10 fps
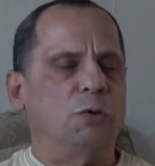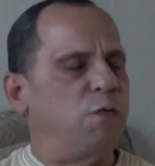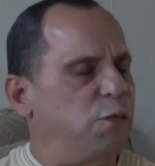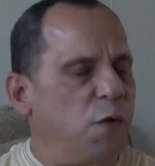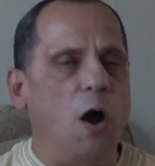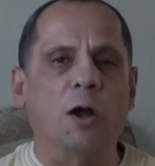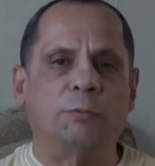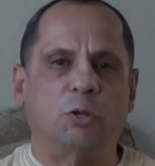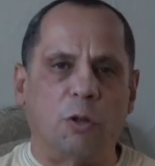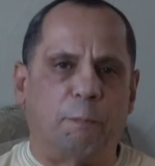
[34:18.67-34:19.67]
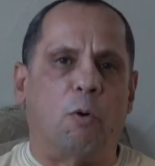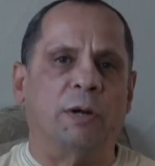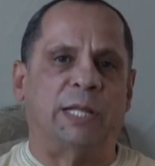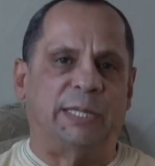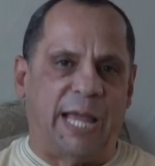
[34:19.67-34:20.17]
Firm to the
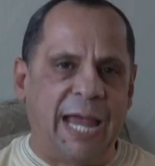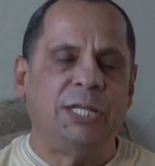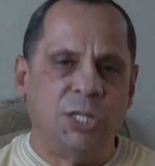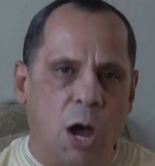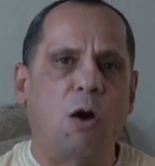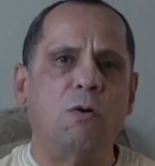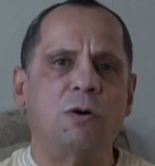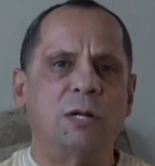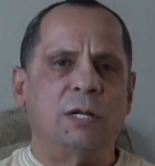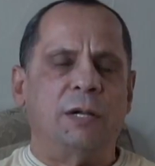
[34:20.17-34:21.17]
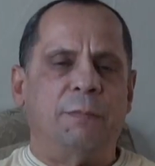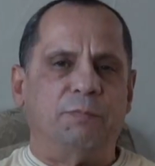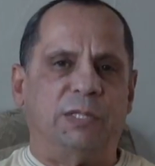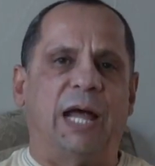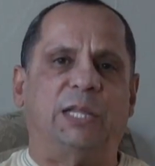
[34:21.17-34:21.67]
point that they know
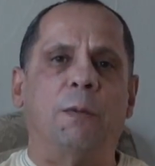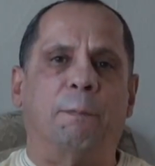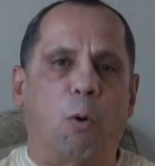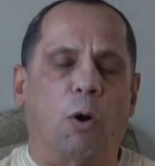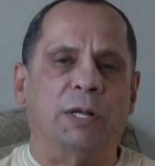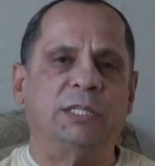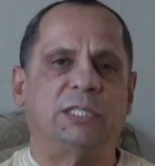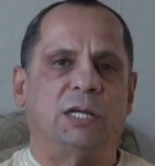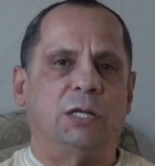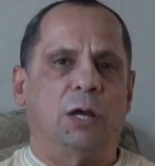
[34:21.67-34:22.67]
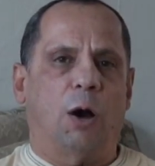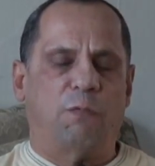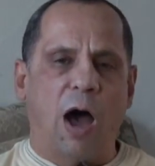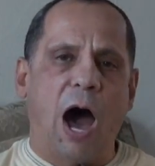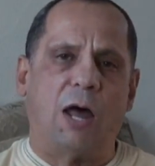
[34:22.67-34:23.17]
that the importance
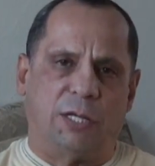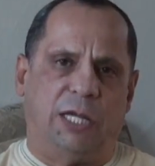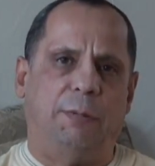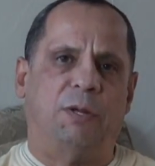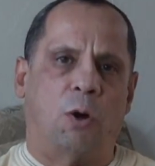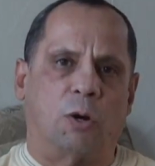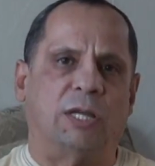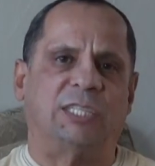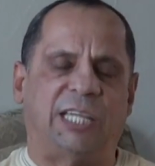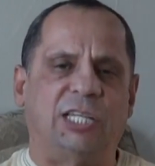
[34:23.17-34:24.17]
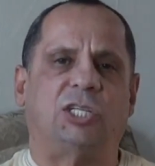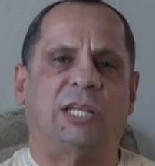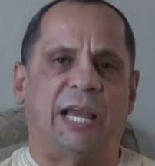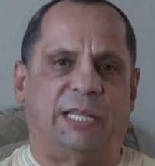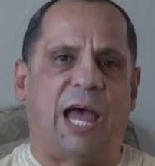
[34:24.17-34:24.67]
of how to keep an
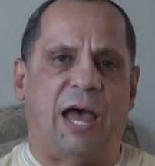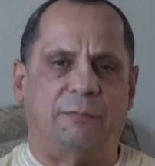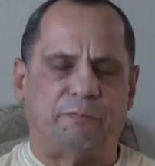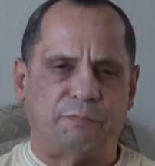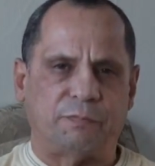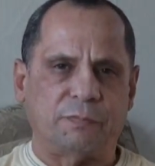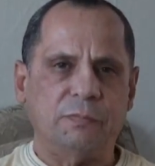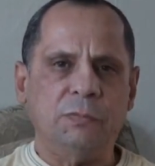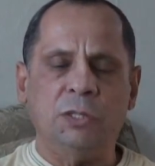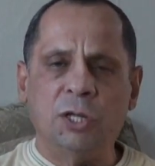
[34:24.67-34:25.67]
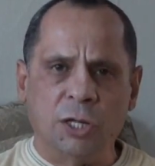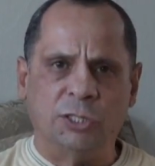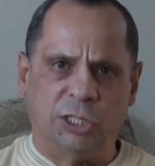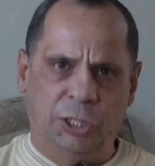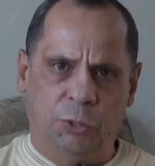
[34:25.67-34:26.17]
organization like that
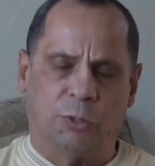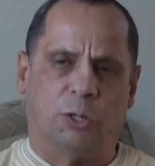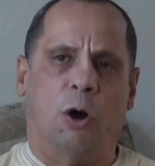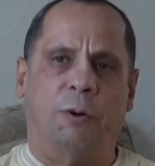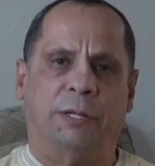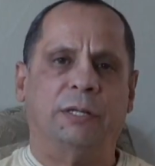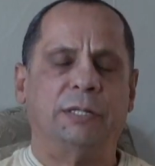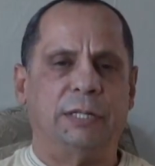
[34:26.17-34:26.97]
continue going.